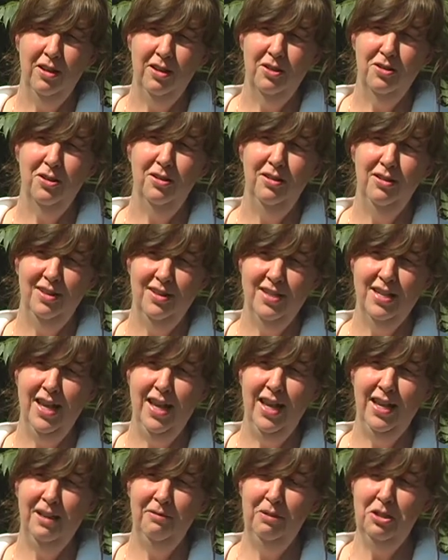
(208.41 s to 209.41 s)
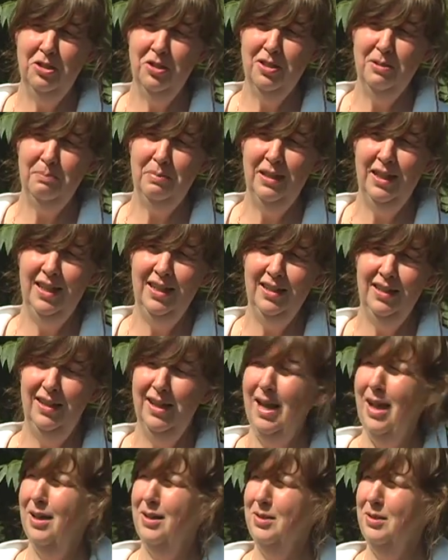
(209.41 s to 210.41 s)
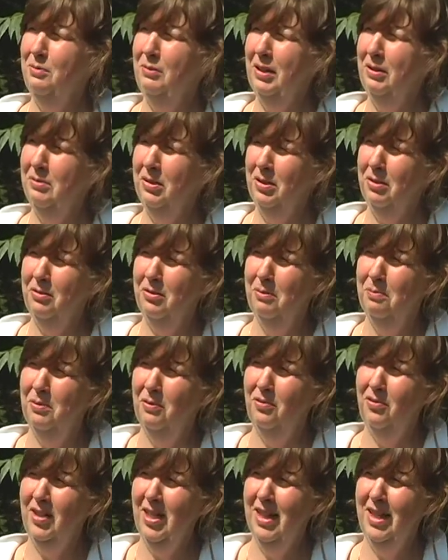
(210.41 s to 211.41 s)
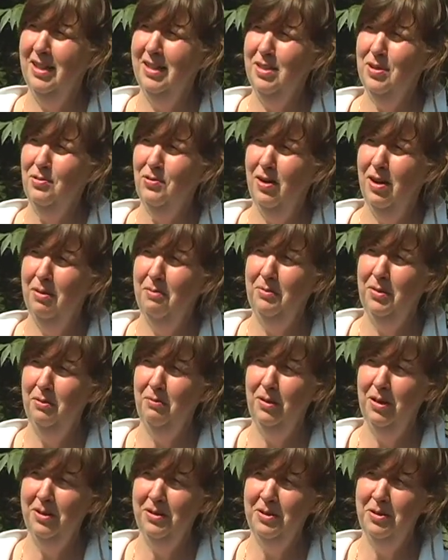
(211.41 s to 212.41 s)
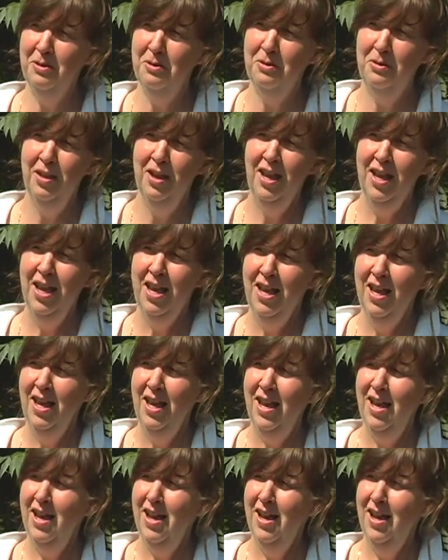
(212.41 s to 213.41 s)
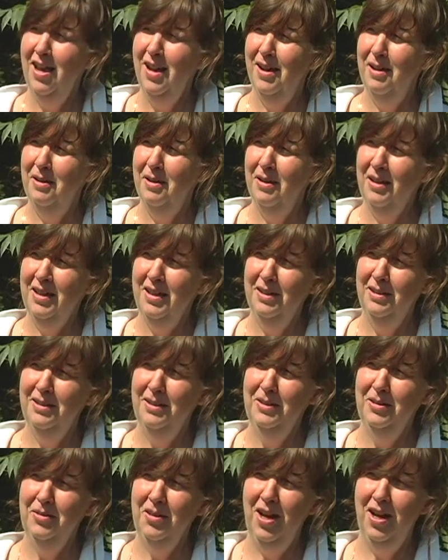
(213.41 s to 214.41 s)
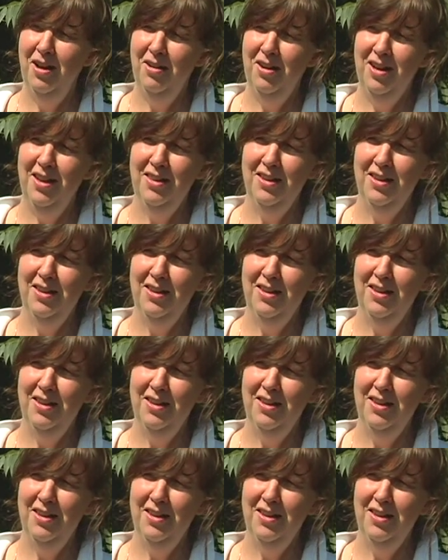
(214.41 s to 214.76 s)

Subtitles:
it Turtle Tag, and we just played it last week with a group of kids from the Wilno Killaloe area.